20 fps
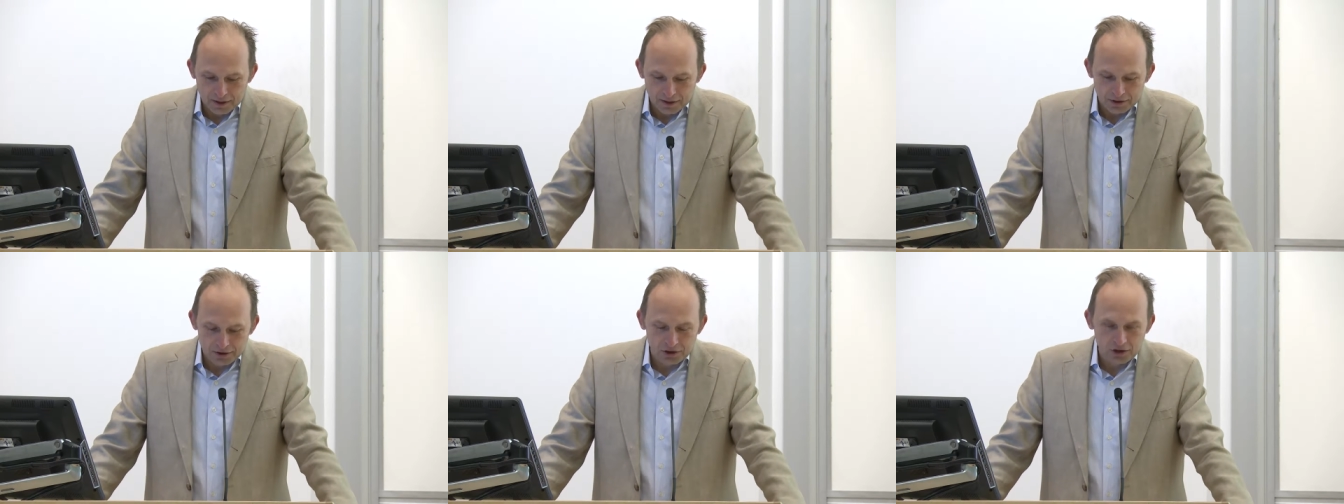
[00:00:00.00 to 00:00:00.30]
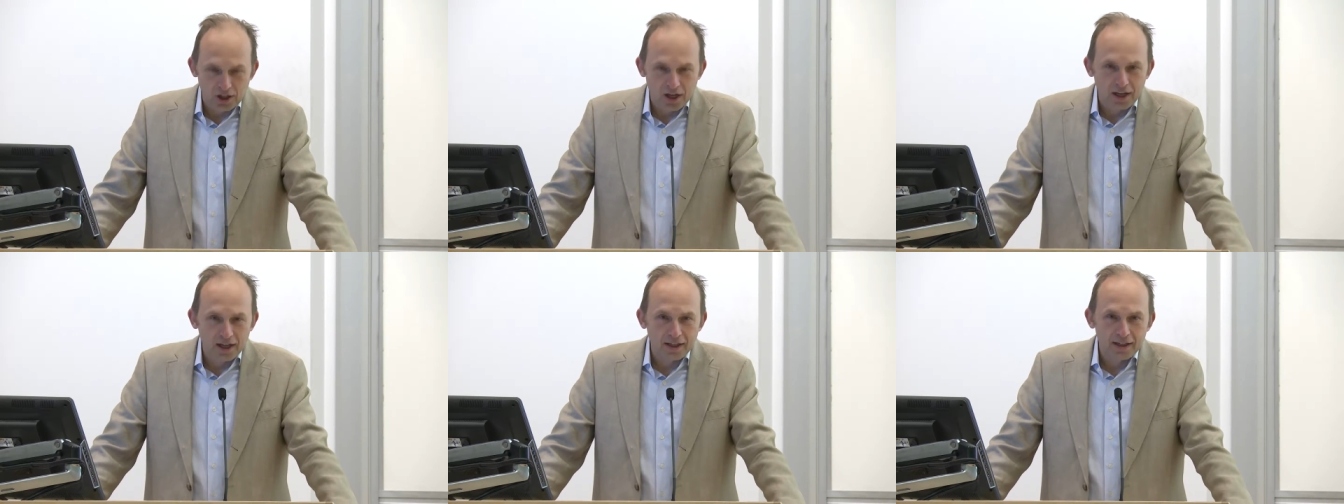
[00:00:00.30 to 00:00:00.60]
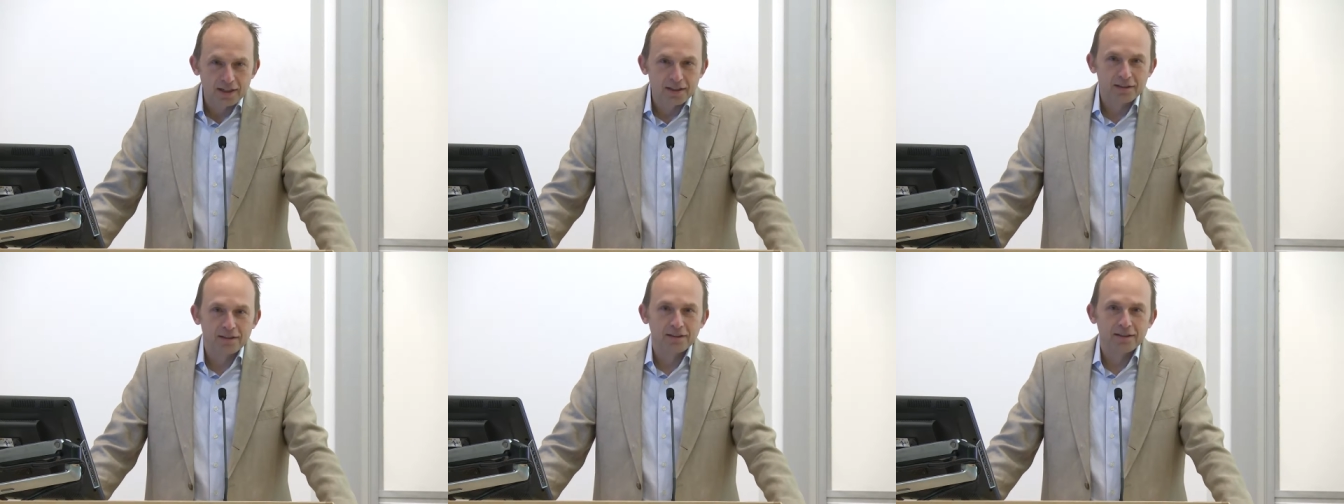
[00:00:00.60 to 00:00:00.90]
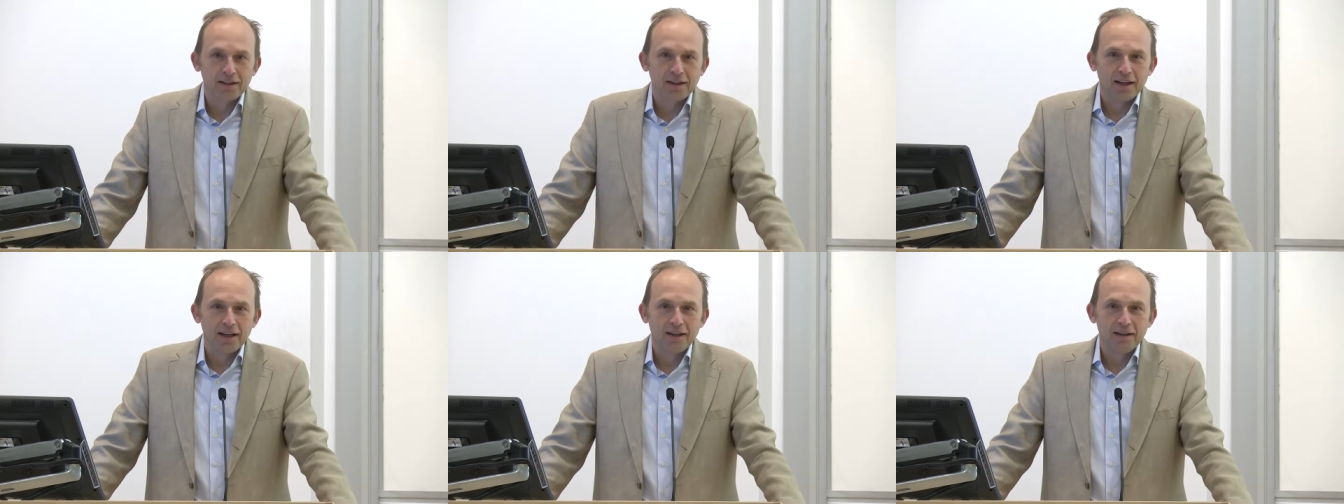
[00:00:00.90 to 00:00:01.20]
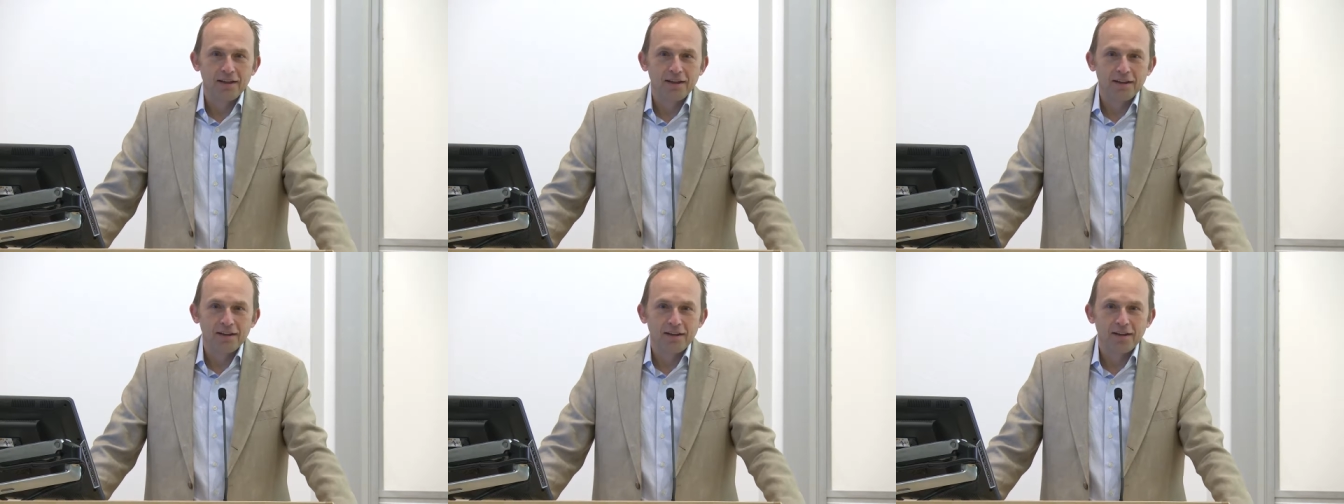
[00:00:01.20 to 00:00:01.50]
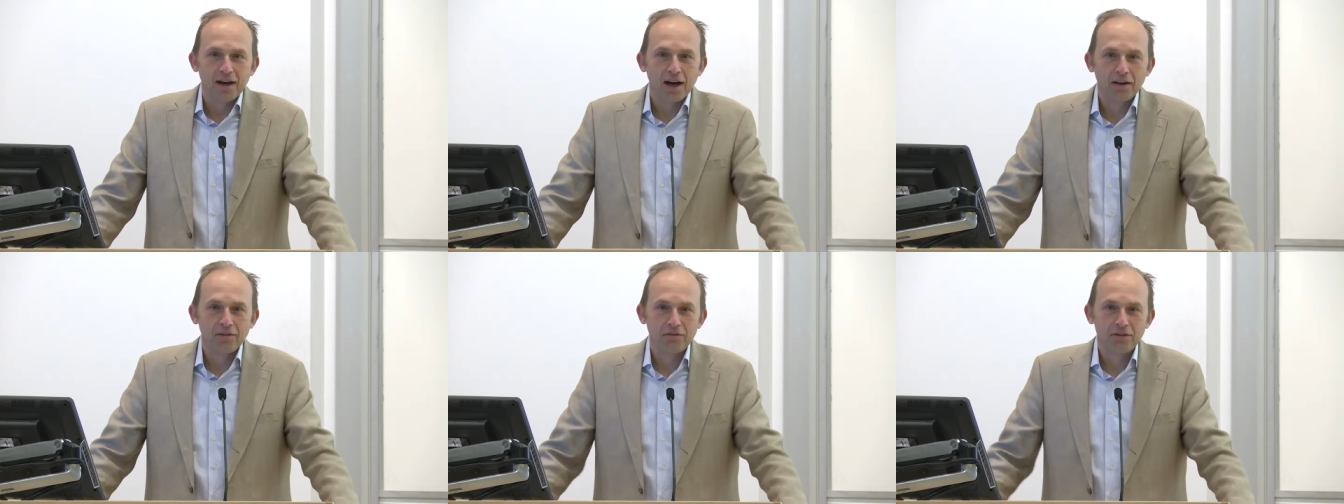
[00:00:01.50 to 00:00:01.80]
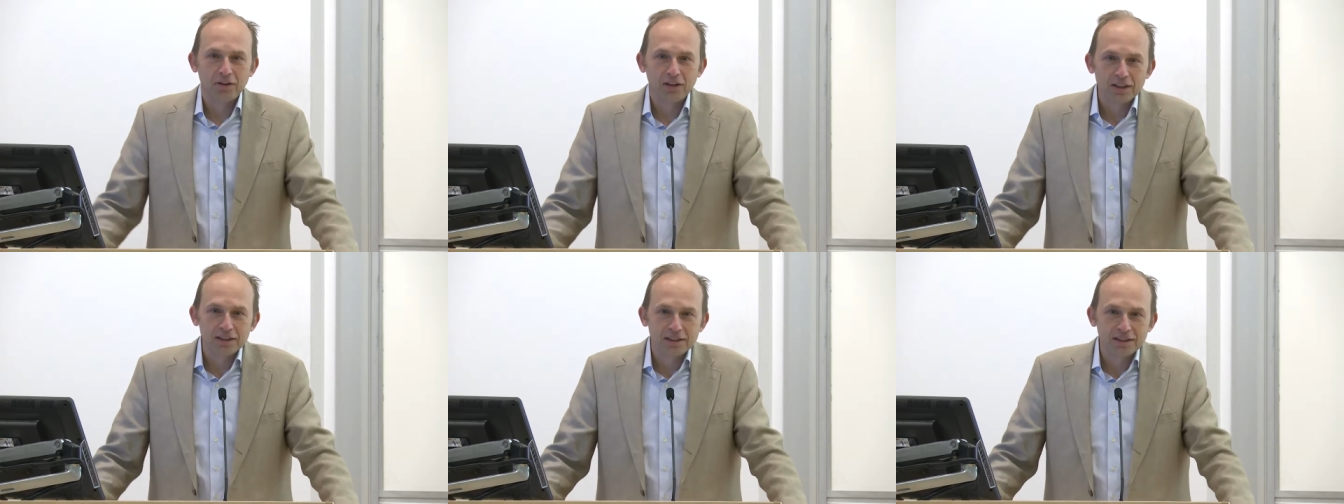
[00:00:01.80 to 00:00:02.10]
giant and not
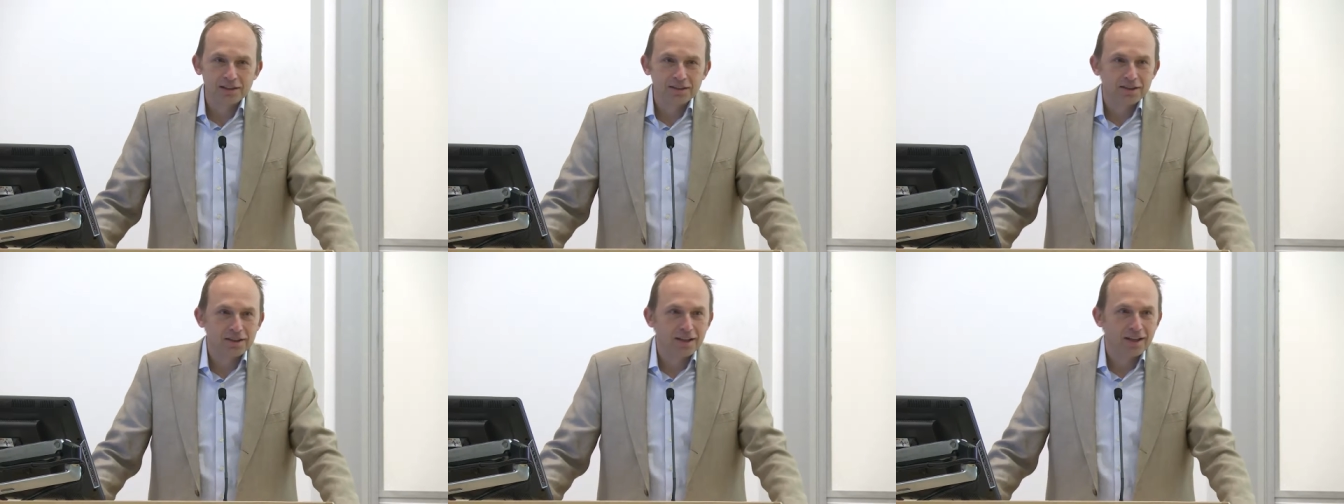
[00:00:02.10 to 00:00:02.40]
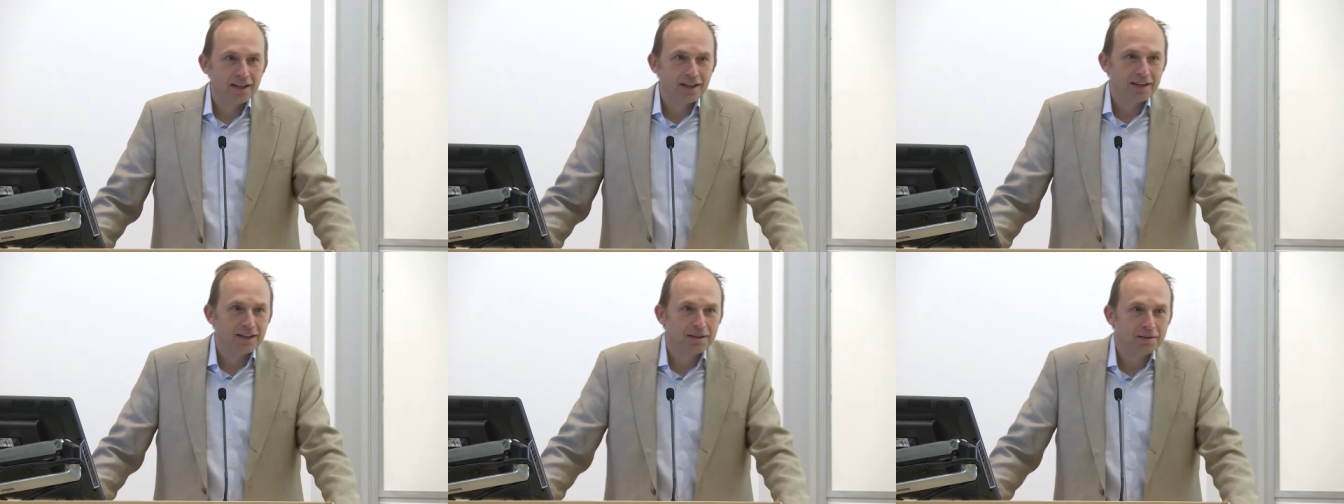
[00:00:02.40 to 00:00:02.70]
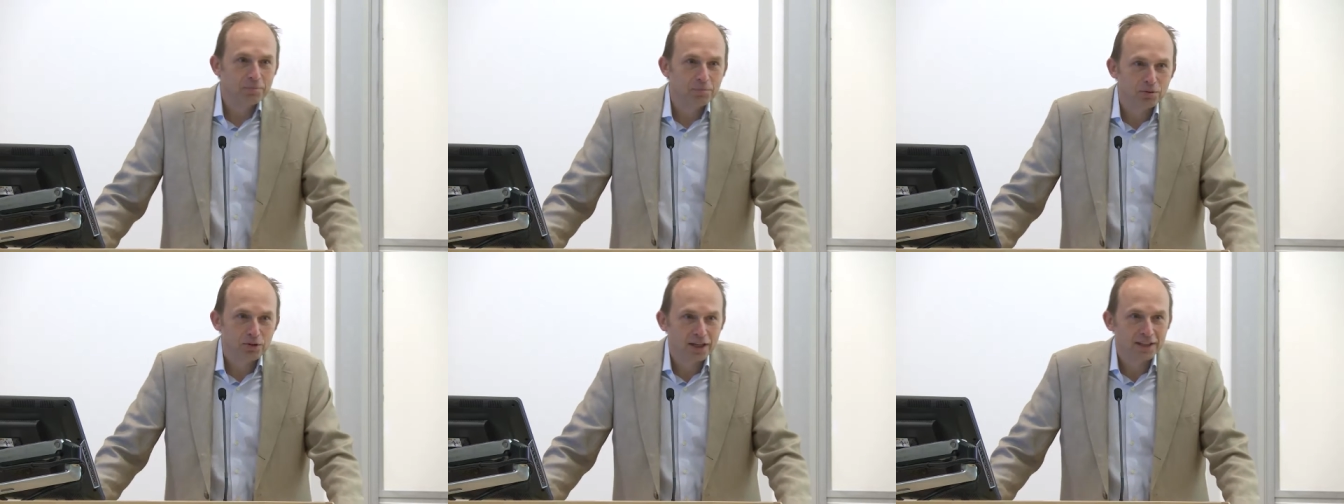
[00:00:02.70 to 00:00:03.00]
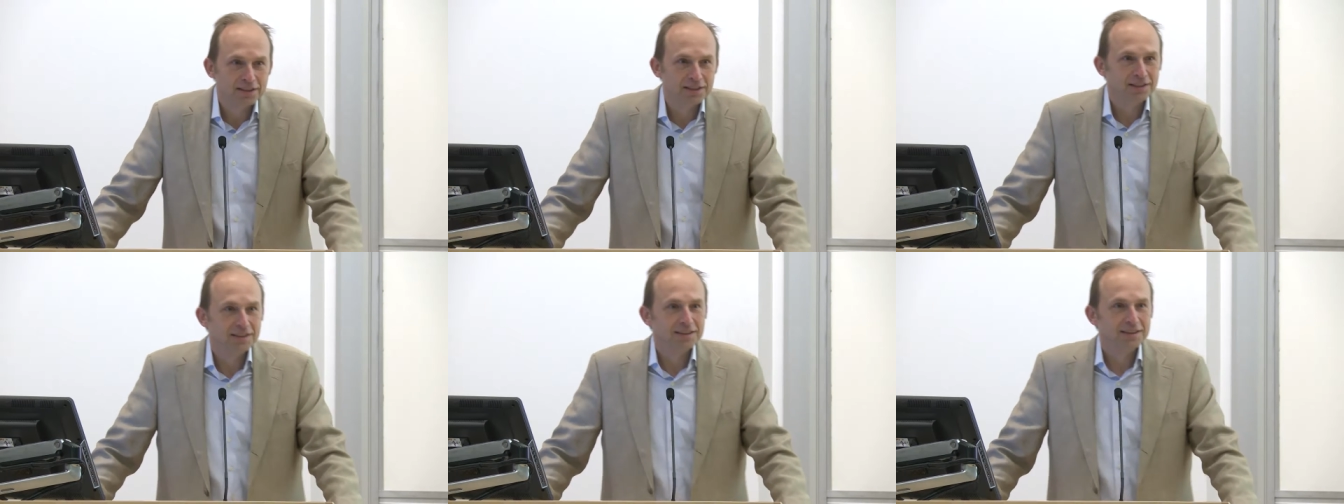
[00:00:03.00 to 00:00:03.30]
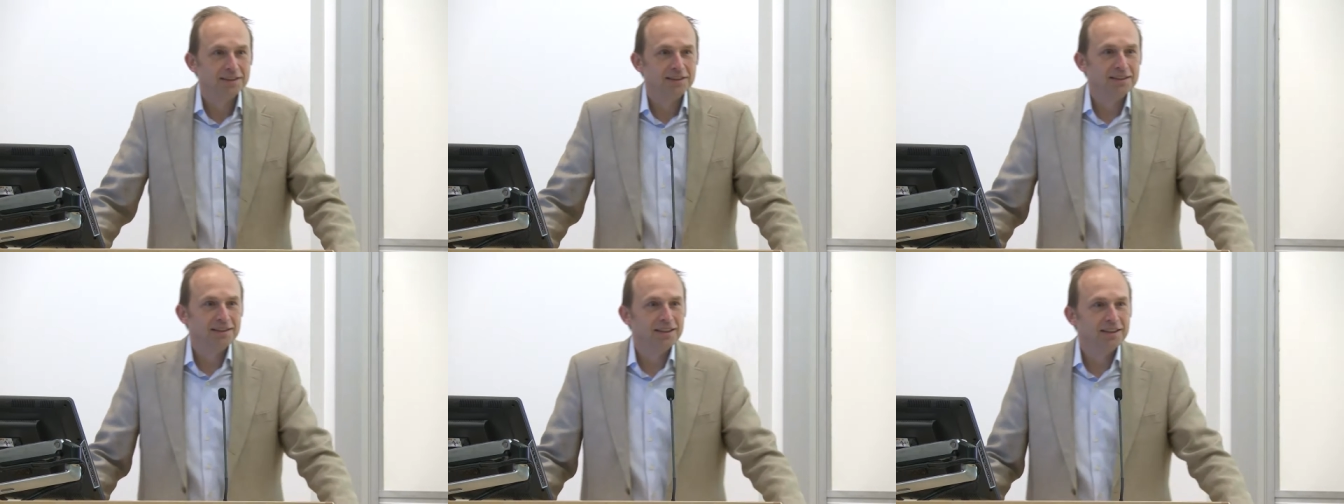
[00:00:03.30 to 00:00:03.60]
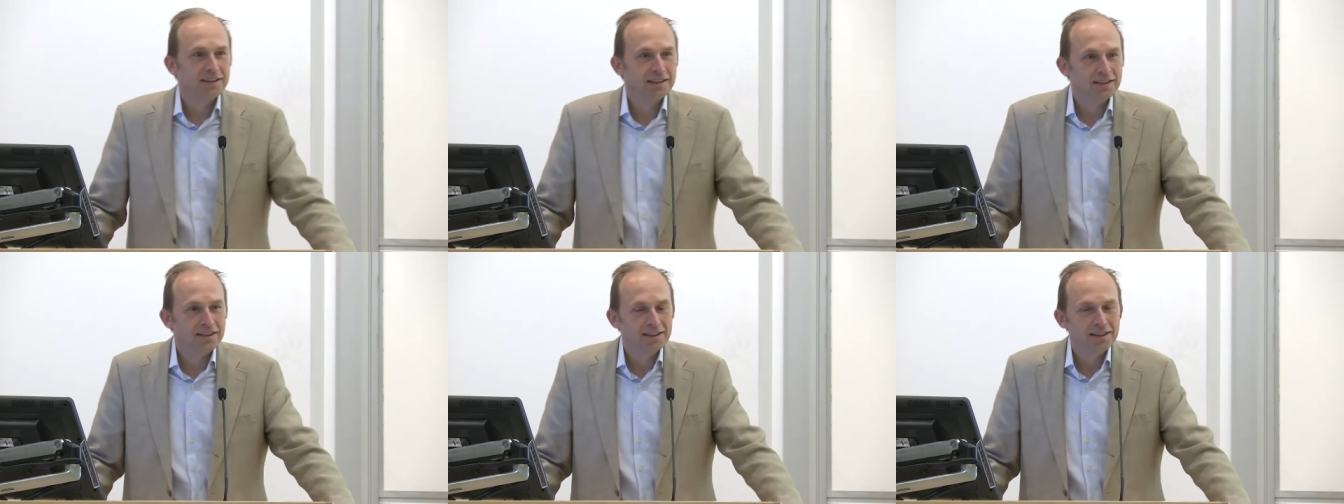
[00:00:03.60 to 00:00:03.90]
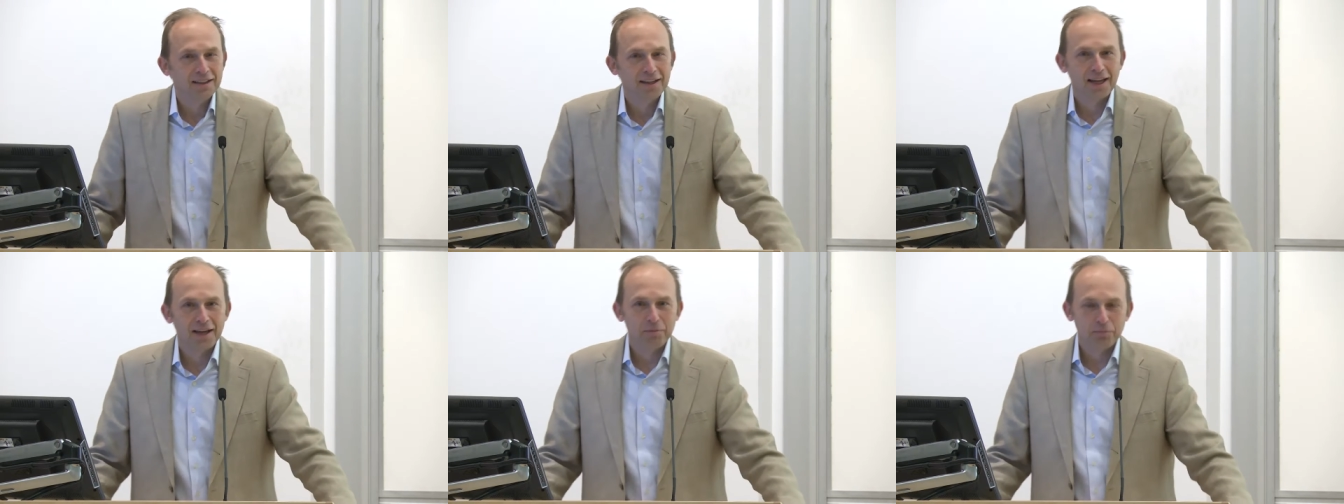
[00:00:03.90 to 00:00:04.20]
very scintillating presence in
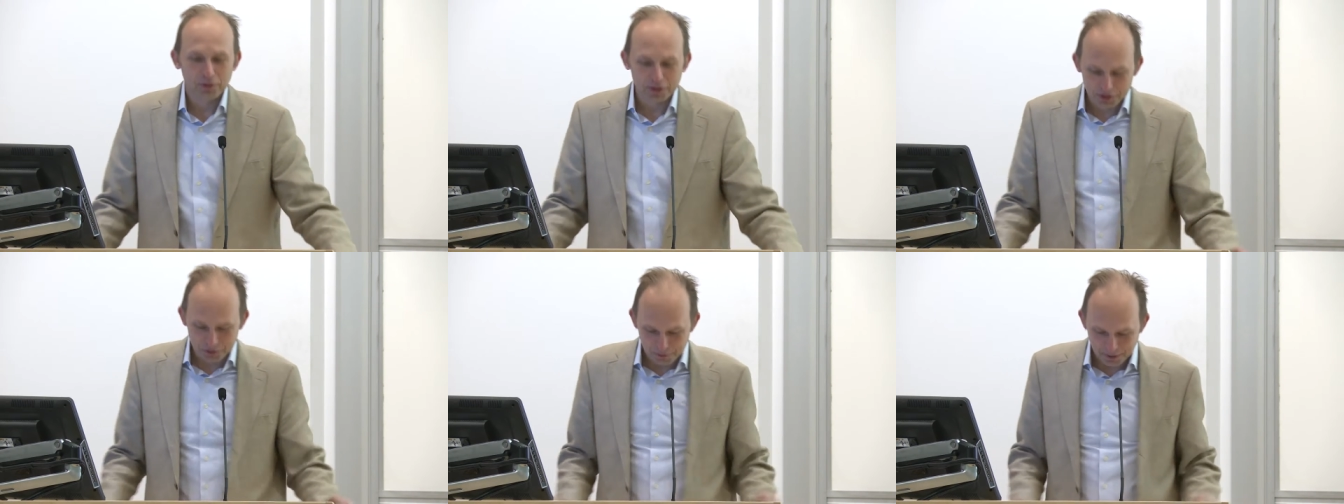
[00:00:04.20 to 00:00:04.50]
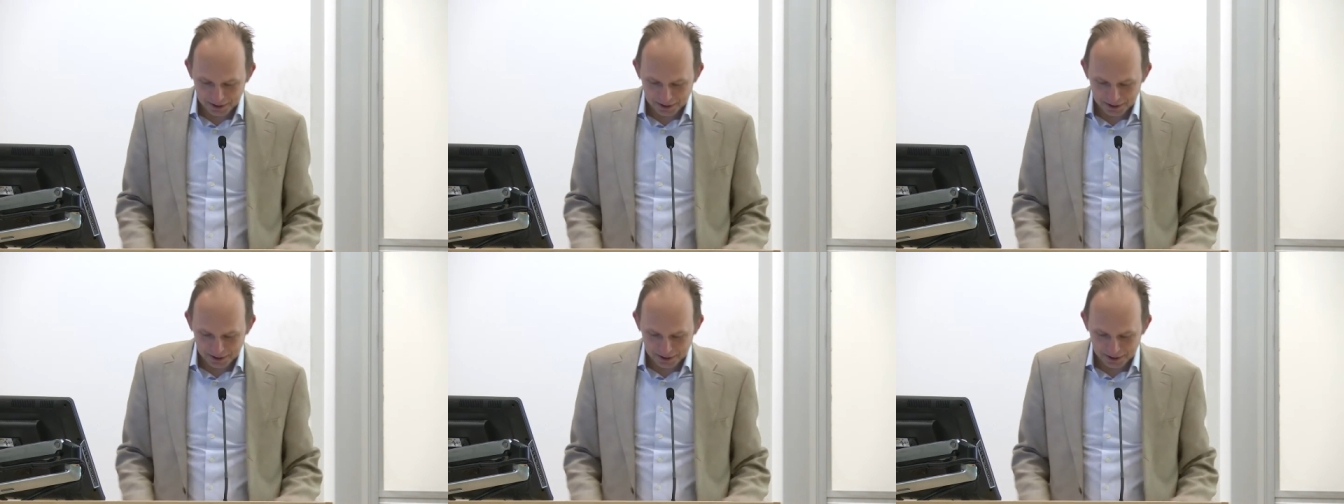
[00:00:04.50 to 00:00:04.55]
Cambridge,